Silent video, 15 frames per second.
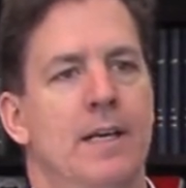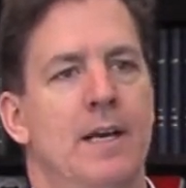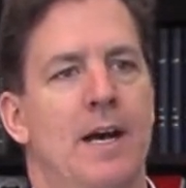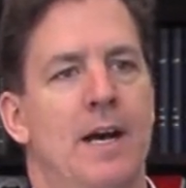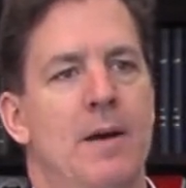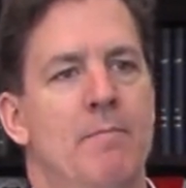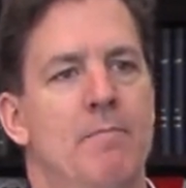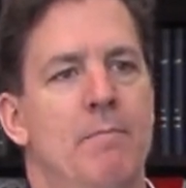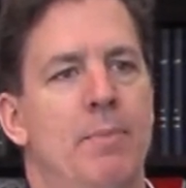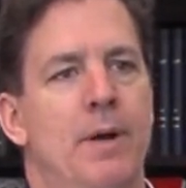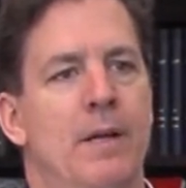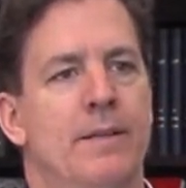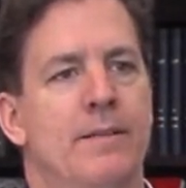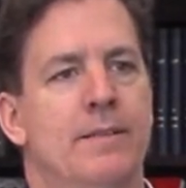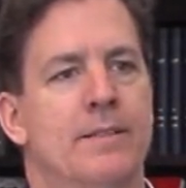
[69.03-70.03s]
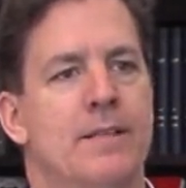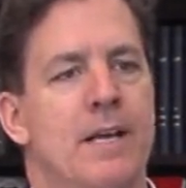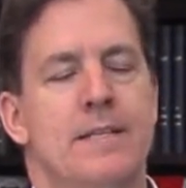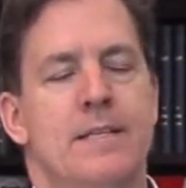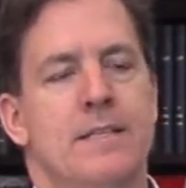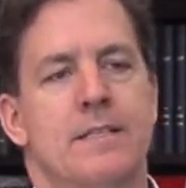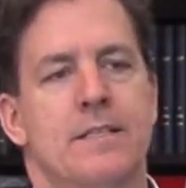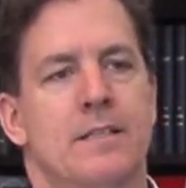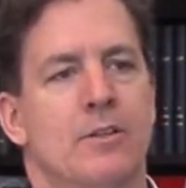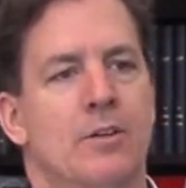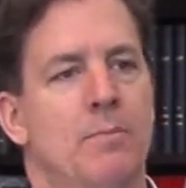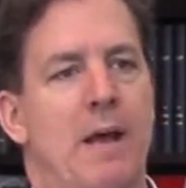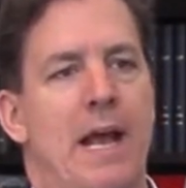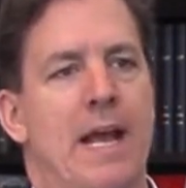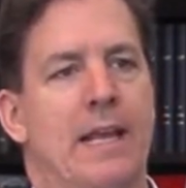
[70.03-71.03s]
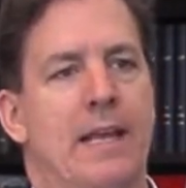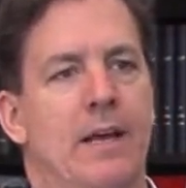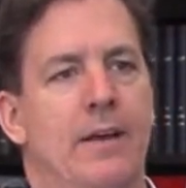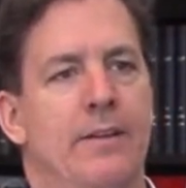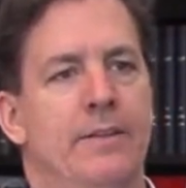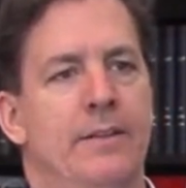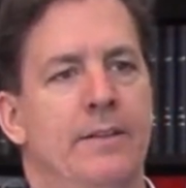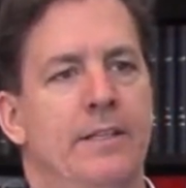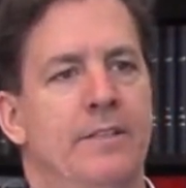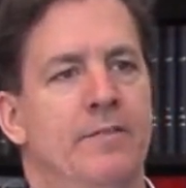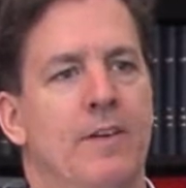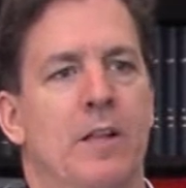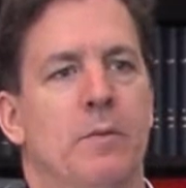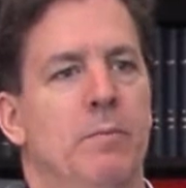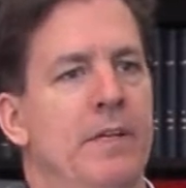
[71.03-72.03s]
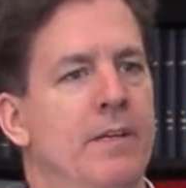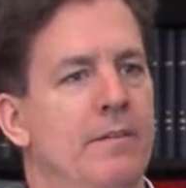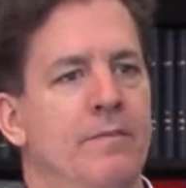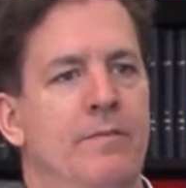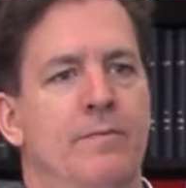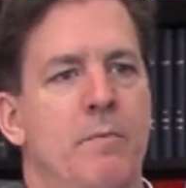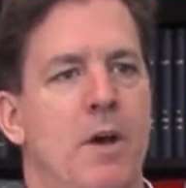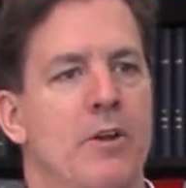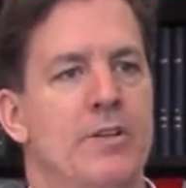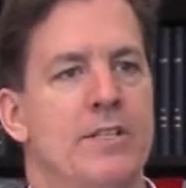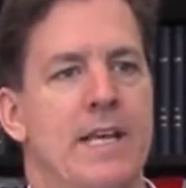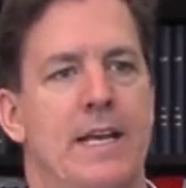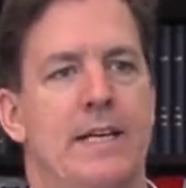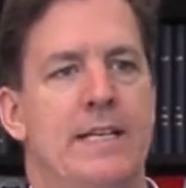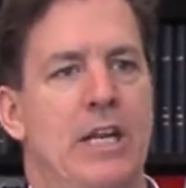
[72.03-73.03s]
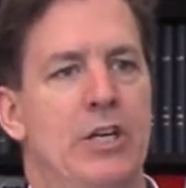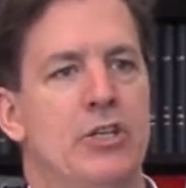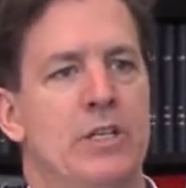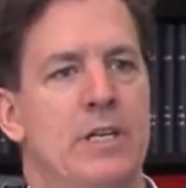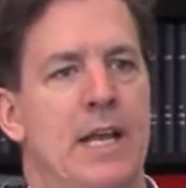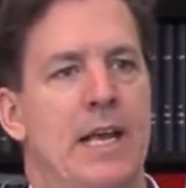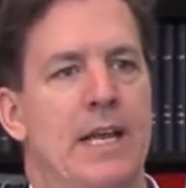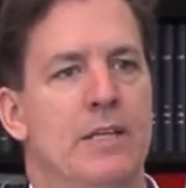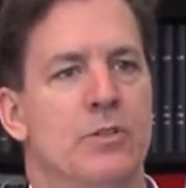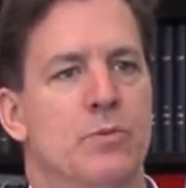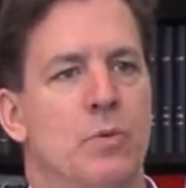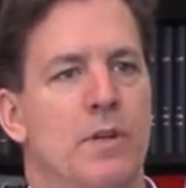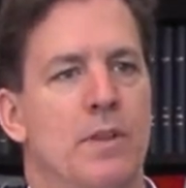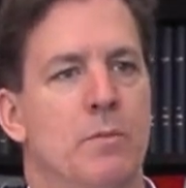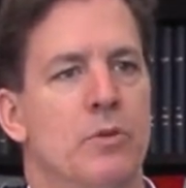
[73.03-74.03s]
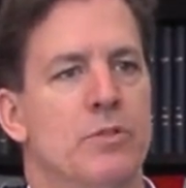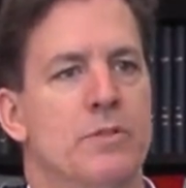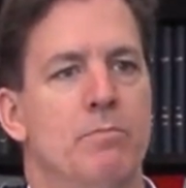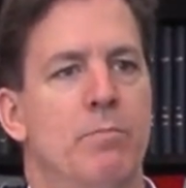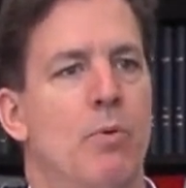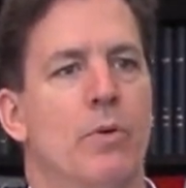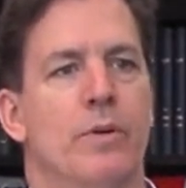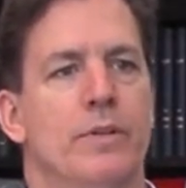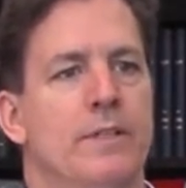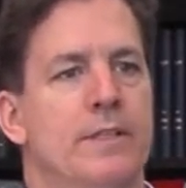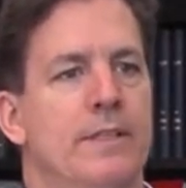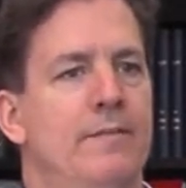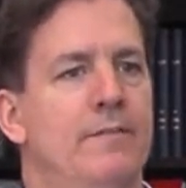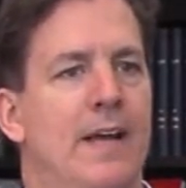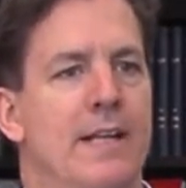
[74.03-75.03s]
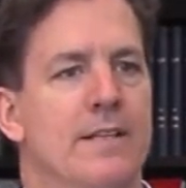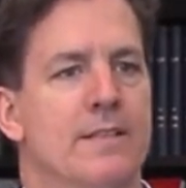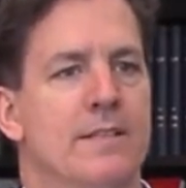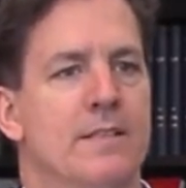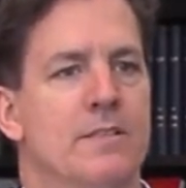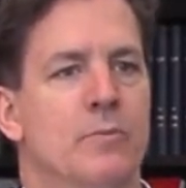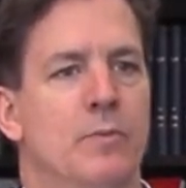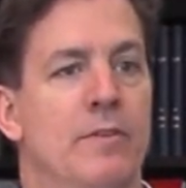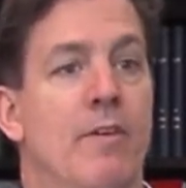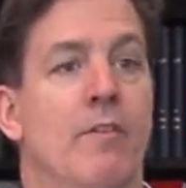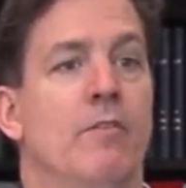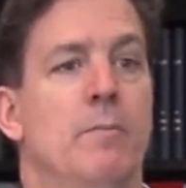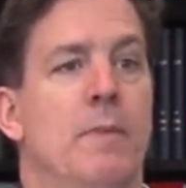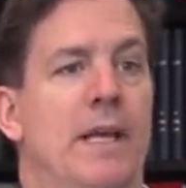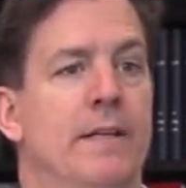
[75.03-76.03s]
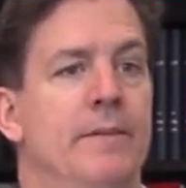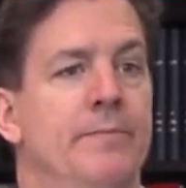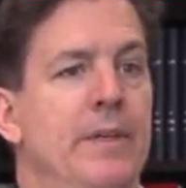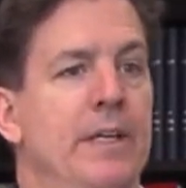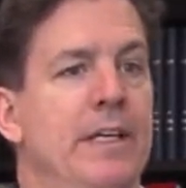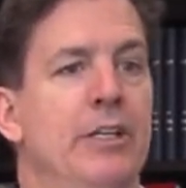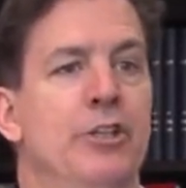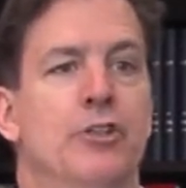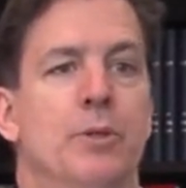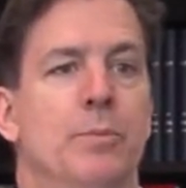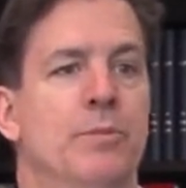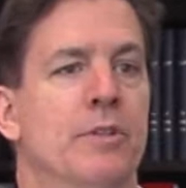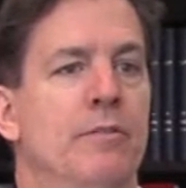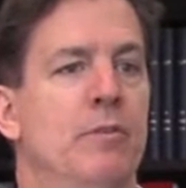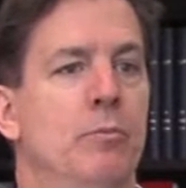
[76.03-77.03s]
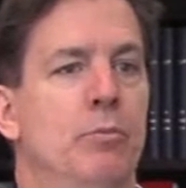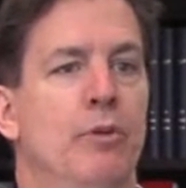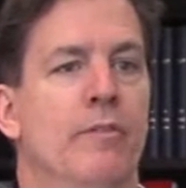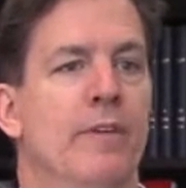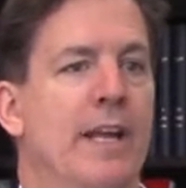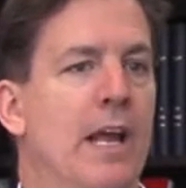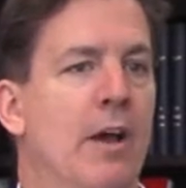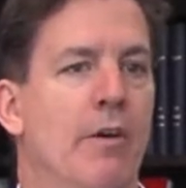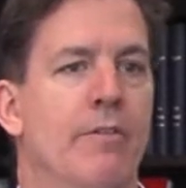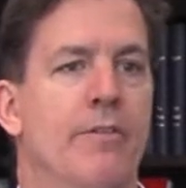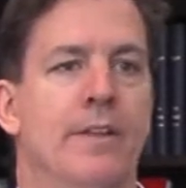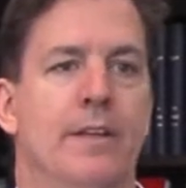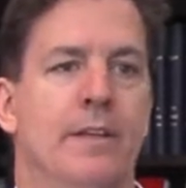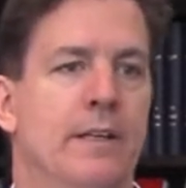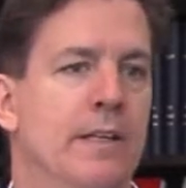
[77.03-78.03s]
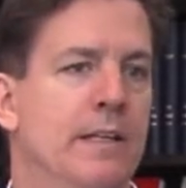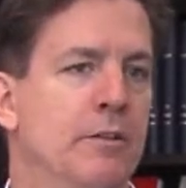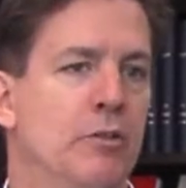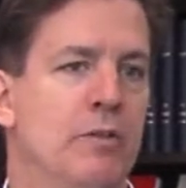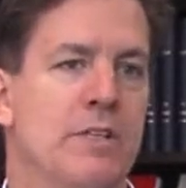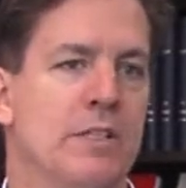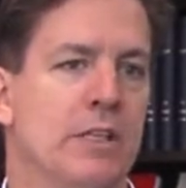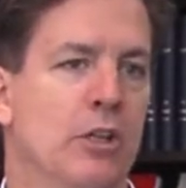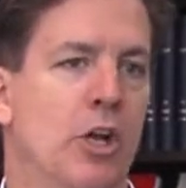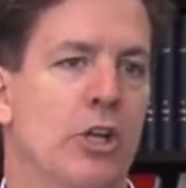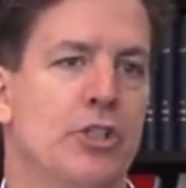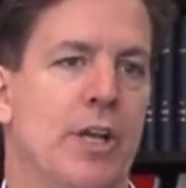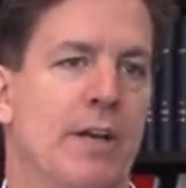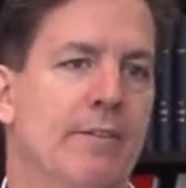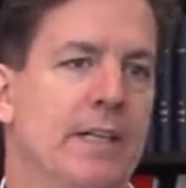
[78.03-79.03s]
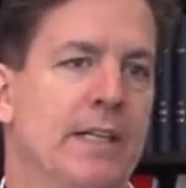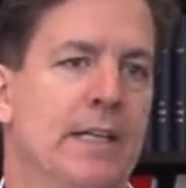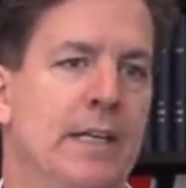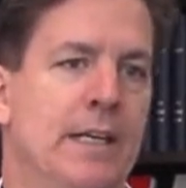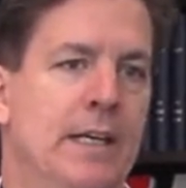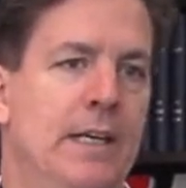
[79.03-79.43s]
But scientists look back on the development of modern sanitation as one of the most important advances we've ever made in terms of improving health and increasing longevity.